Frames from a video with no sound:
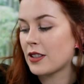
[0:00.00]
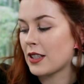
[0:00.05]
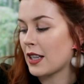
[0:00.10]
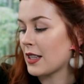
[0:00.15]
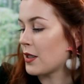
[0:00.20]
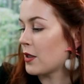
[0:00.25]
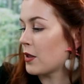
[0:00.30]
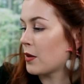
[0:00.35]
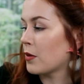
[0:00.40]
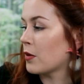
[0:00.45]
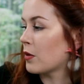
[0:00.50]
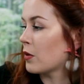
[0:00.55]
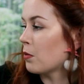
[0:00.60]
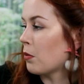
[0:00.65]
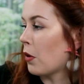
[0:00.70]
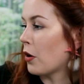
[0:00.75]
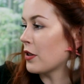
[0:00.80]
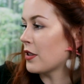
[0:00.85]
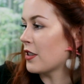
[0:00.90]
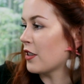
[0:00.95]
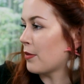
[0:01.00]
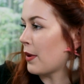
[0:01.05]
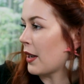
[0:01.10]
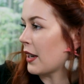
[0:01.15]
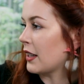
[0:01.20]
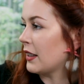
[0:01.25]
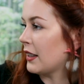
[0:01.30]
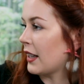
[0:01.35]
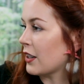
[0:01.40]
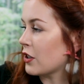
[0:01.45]
That's most of my
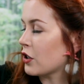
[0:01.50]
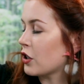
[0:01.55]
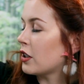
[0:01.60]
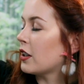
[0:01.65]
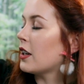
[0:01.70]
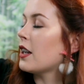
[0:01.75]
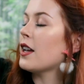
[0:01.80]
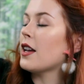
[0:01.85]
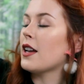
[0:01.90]
collection.